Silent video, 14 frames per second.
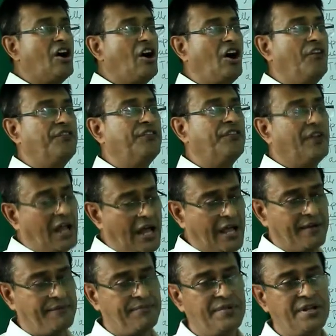of life.
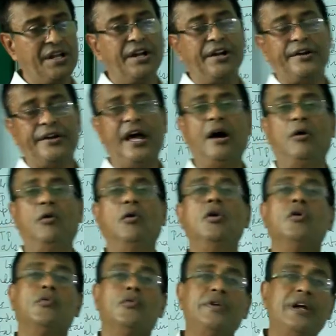
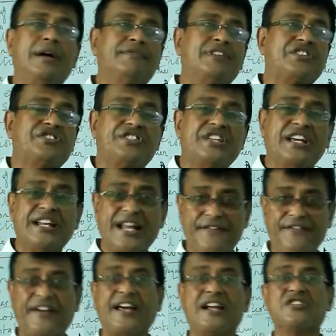Now we have the
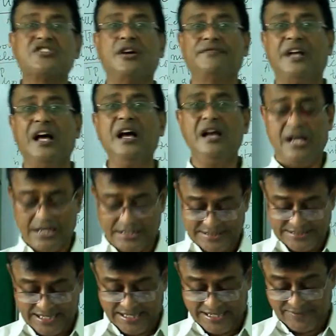significance of the
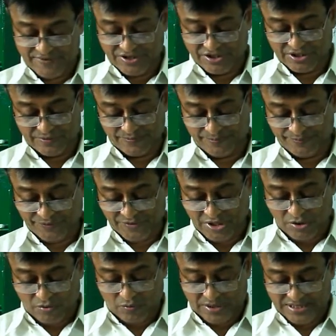cell division.
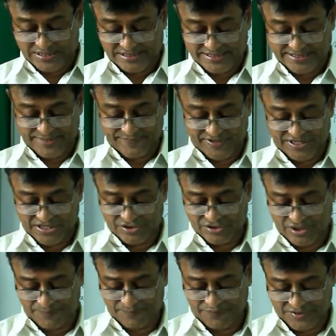What is the significance
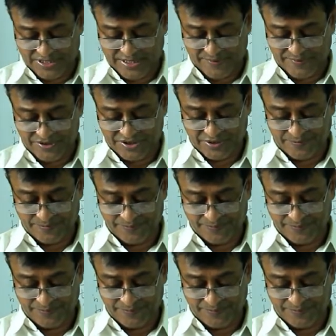of cell division?